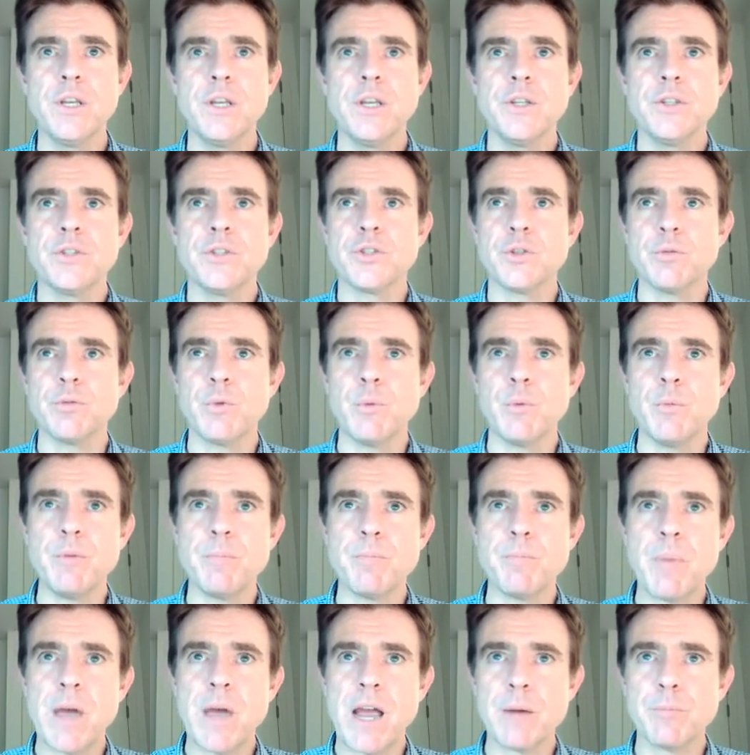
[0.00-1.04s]
so that when we
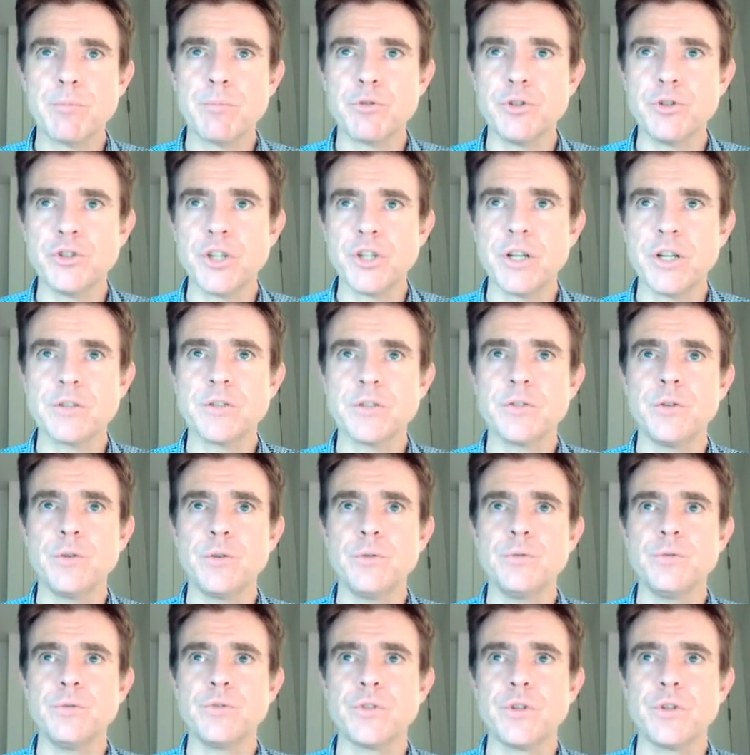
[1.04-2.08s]
back project
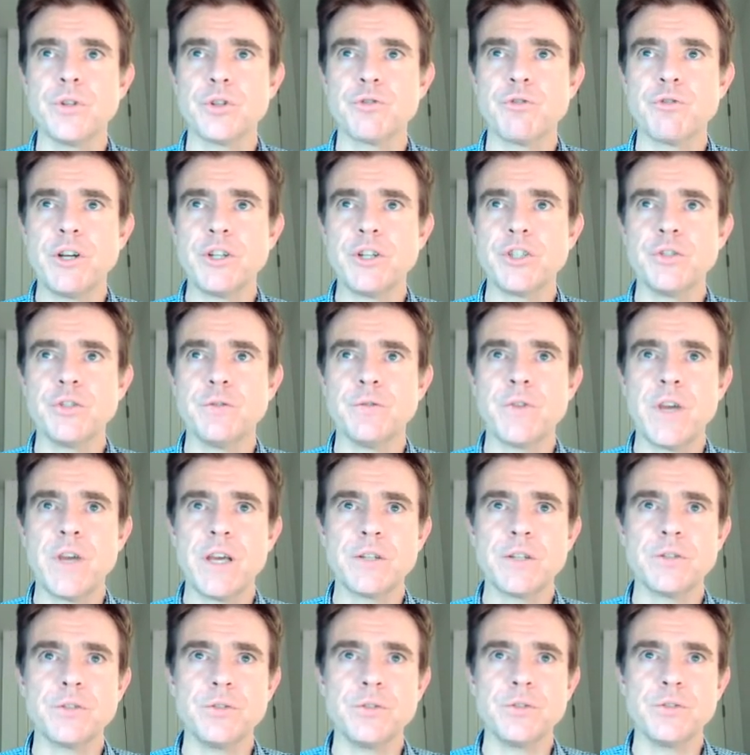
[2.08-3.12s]
those correction
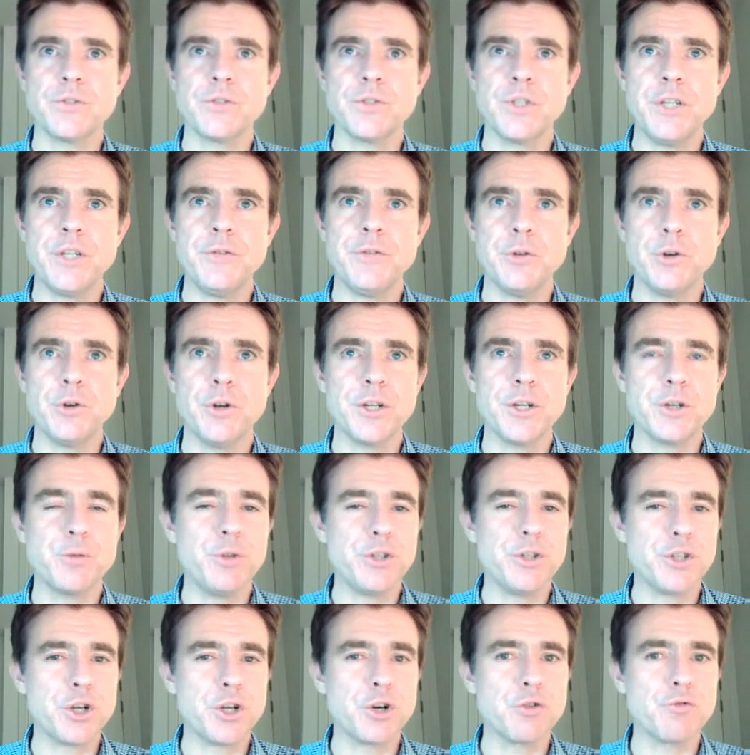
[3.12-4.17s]
factors, if you like, we
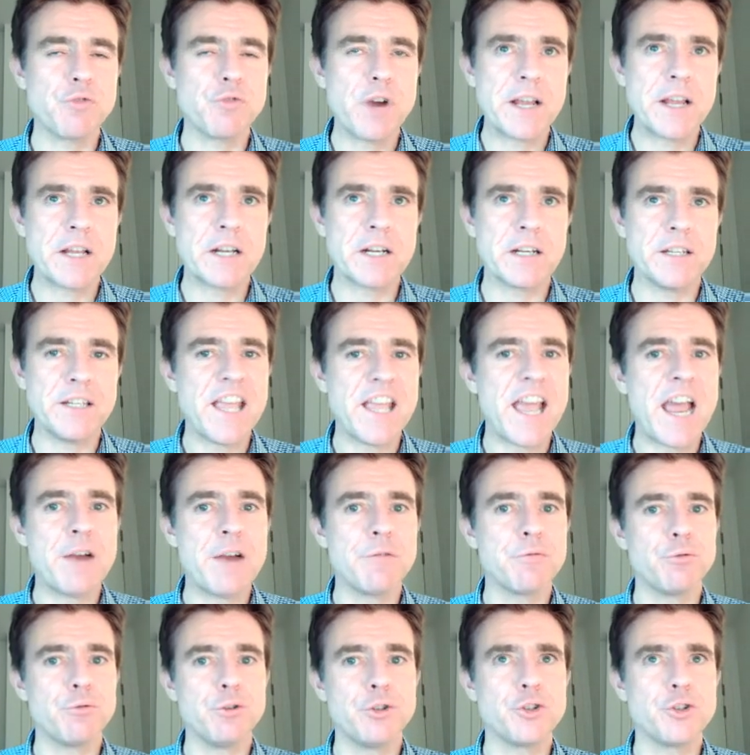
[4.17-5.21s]
correctly
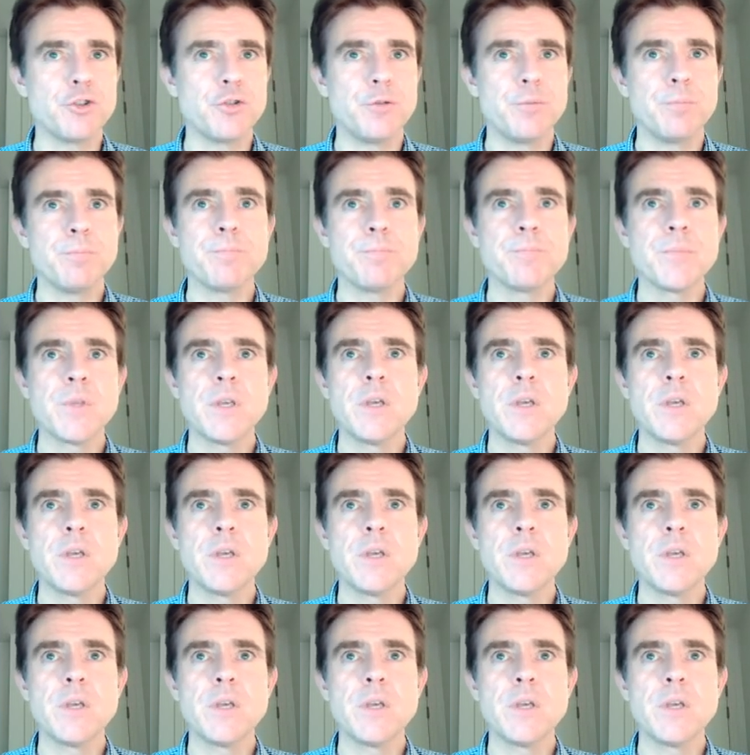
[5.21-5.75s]
average them.